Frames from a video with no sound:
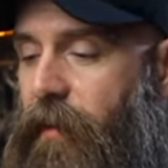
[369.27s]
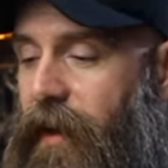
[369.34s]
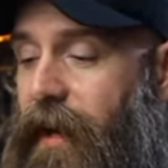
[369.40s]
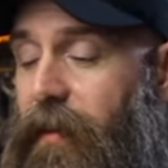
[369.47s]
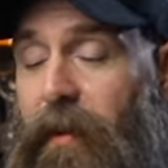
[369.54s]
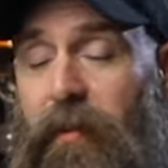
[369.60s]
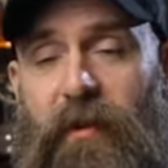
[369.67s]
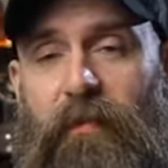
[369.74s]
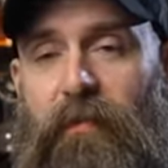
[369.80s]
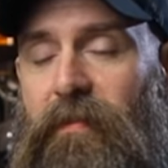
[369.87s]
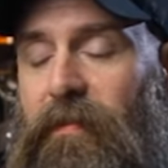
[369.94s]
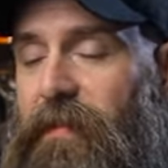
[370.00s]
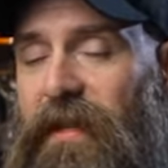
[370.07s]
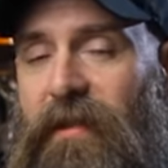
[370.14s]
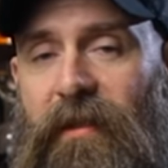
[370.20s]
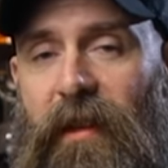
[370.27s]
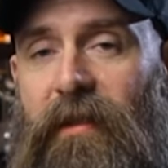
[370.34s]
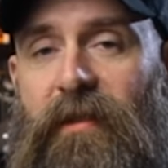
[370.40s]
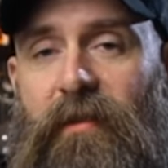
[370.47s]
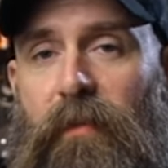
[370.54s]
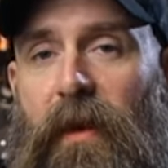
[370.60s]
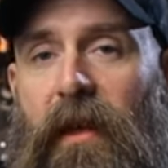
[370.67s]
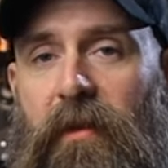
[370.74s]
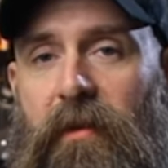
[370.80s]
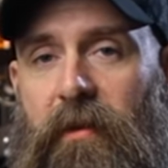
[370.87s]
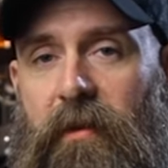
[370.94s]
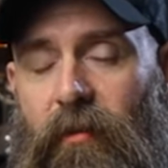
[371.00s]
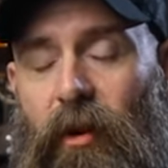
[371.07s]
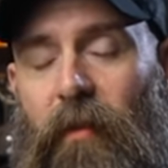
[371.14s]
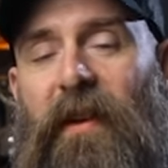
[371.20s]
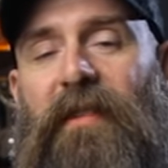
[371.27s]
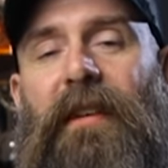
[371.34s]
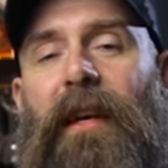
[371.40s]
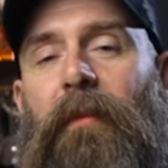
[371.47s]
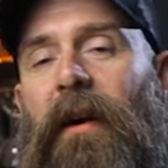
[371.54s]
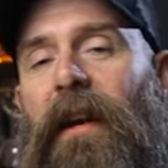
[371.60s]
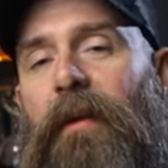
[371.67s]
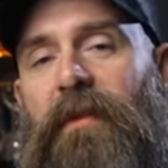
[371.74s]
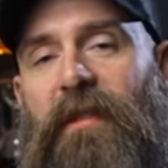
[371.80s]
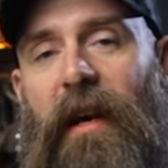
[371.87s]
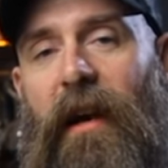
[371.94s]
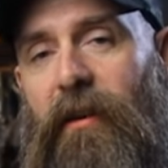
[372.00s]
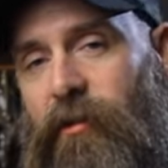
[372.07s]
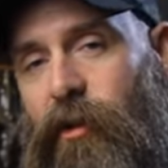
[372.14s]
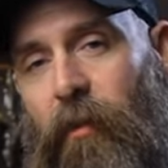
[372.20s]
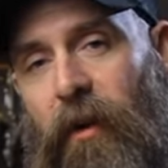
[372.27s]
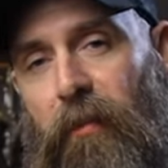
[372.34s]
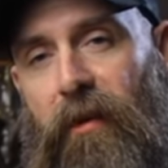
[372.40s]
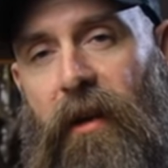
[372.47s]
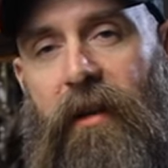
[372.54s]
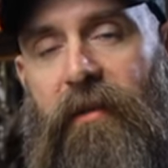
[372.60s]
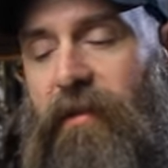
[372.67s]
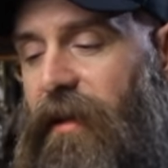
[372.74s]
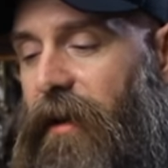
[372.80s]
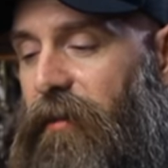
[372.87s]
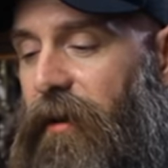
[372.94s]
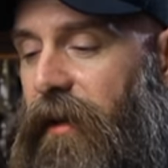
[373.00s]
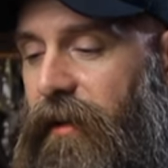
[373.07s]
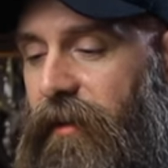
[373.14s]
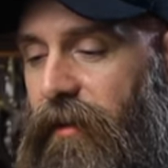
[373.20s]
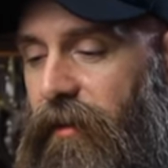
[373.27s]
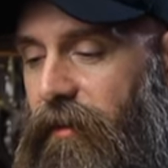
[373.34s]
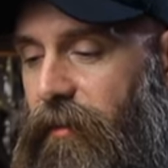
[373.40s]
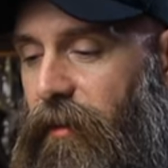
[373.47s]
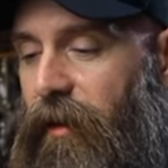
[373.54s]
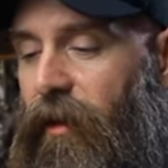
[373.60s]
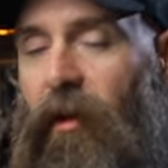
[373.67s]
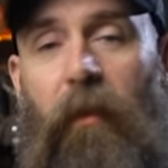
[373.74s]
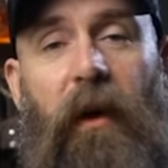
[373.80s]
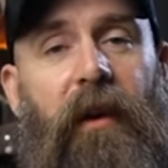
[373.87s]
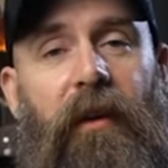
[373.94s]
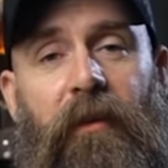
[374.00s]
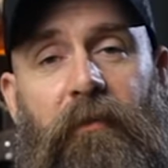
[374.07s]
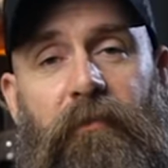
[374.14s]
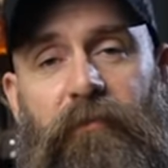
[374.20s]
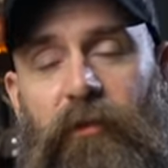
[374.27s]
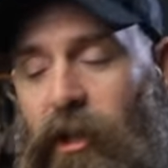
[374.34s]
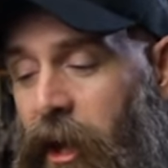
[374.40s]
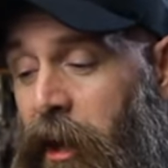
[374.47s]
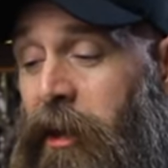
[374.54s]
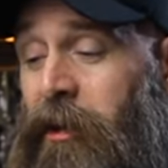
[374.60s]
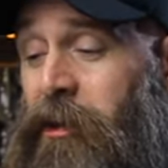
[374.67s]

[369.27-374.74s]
Why can't people be like Smith what am I saying? My name's Siers. Nobody pronounces that right either. Who the hell am I to judge?